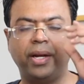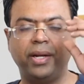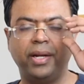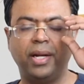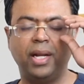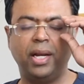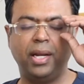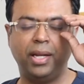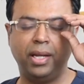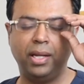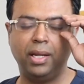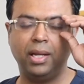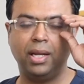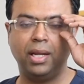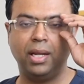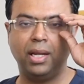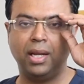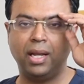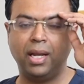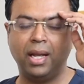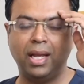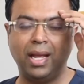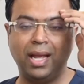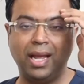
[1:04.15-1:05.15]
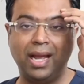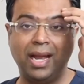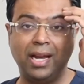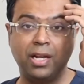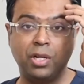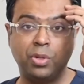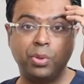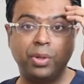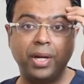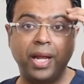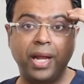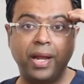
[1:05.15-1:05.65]
in Delhi. And
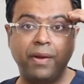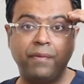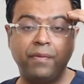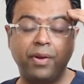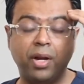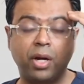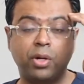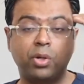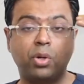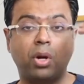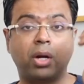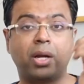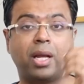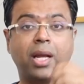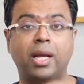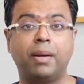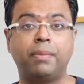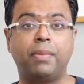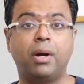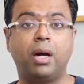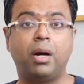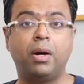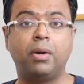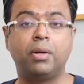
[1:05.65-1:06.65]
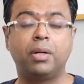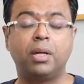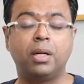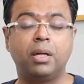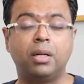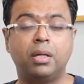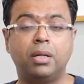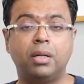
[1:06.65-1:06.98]
today we are talking about